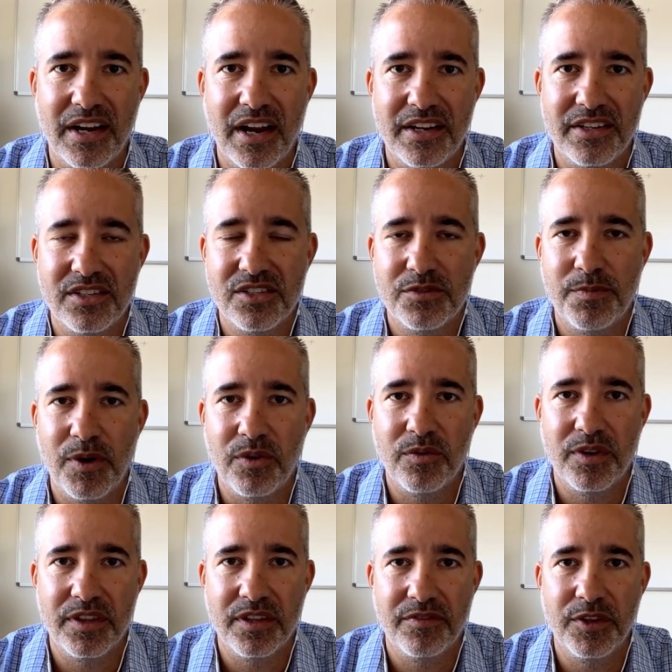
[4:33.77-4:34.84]
I spoke
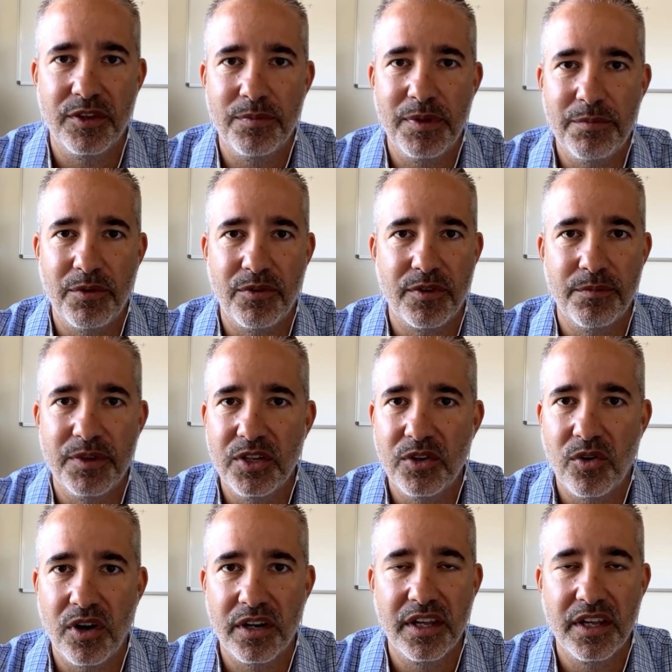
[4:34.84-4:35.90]
with a few people from New
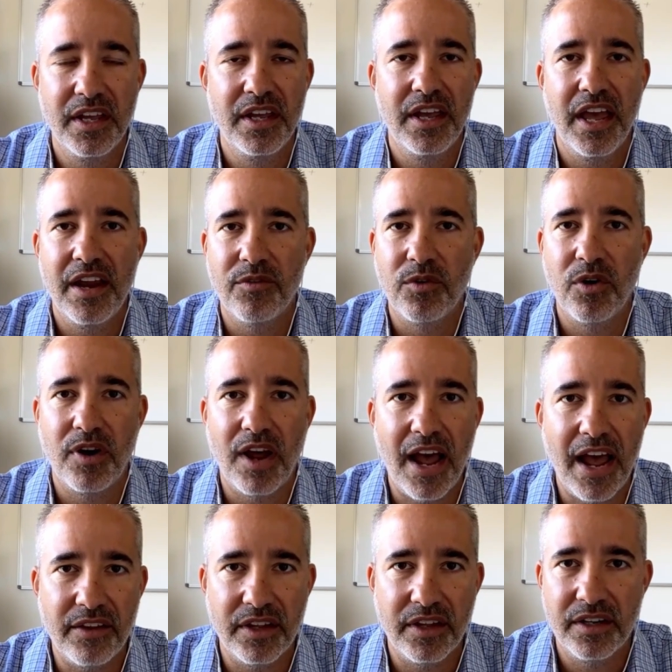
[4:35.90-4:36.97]
York and Rhode
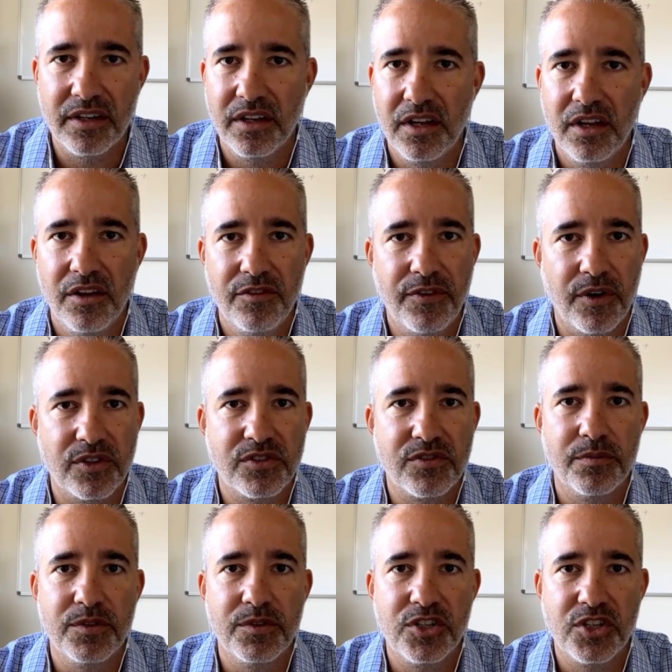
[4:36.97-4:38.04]
Island, folks
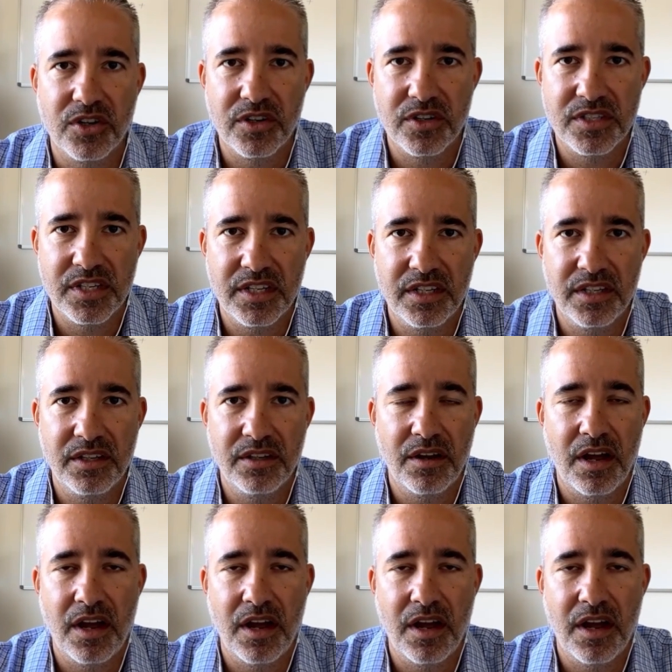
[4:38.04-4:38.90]
from Jersey,